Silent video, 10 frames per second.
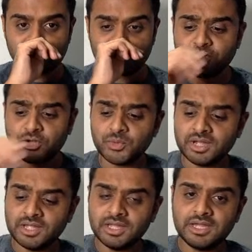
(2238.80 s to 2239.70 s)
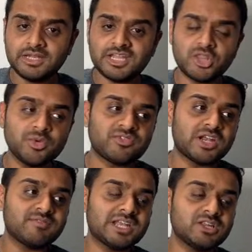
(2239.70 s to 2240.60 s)
So now that we've
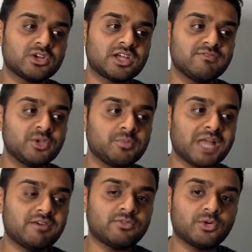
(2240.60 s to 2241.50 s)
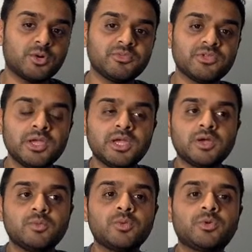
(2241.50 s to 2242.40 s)
kind of had a look at a few platforms,
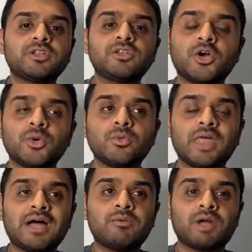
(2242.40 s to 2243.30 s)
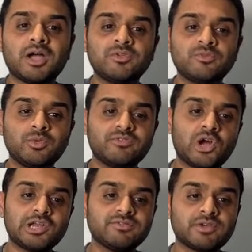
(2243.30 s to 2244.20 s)
we want to know that, right, we've
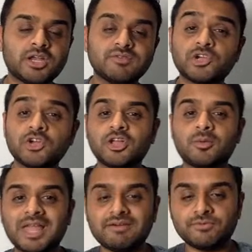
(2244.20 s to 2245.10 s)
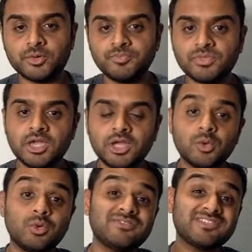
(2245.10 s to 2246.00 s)
kind of chosen our platform,
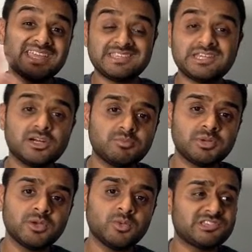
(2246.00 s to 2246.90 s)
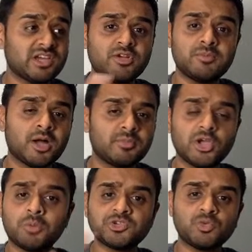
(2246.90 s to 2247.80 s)
we've set it up, whichever it might be,
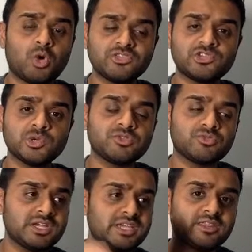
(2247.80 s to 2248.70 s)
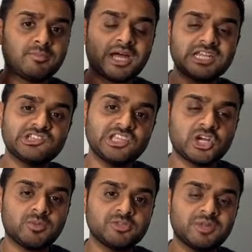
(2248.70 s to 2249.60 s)
option 1, 2 or 3, either managed
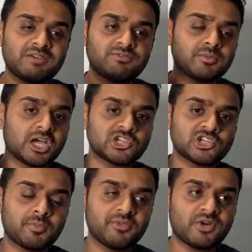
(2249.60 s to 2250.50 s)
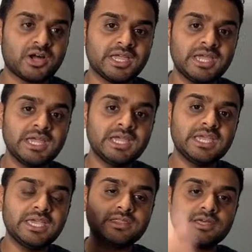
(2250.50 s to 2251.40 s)
e-commerce platform like Shopify,
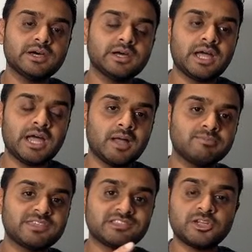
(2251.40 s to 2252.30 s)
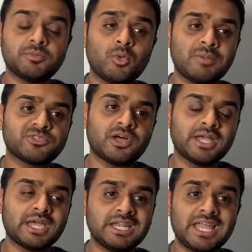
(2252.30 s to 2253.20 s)
either setting up a
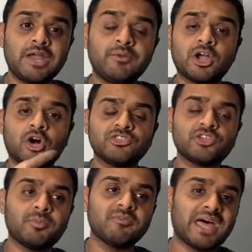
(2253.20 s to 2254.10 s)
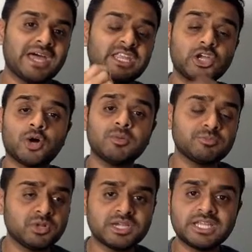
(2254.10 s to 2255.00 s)
website and layering on top of that an e-commerce
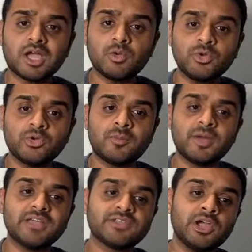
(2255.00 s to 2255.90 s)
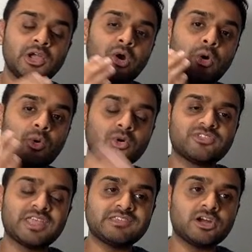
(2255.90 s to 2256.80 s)
plugin like WooCommerce, or
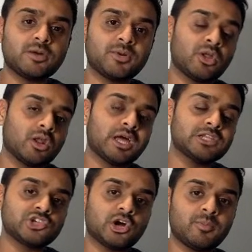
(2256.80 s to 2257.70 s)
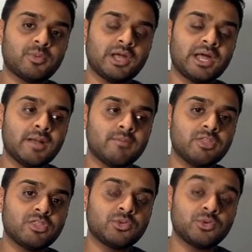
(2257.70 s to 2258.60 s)
setting up an online shop
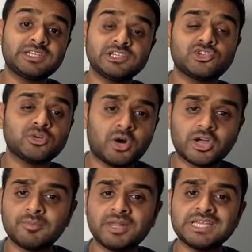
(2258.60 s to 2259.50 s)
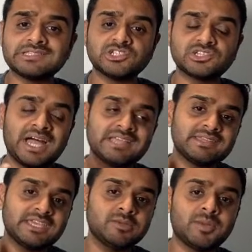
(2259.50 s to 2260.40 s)
through a digital marketplace such
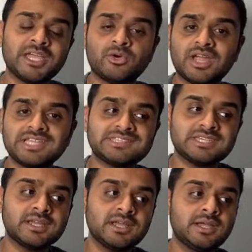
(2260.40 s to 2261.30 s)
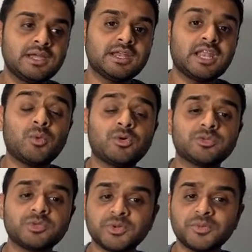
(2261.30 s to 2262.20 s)
as eBay or Etsy. Now what
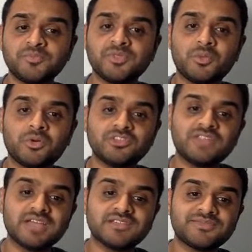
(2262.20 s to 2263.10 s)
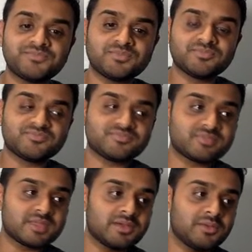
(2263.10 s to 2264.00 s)
do we do? What's next?
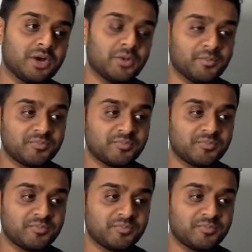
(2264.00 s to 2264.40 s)
Well,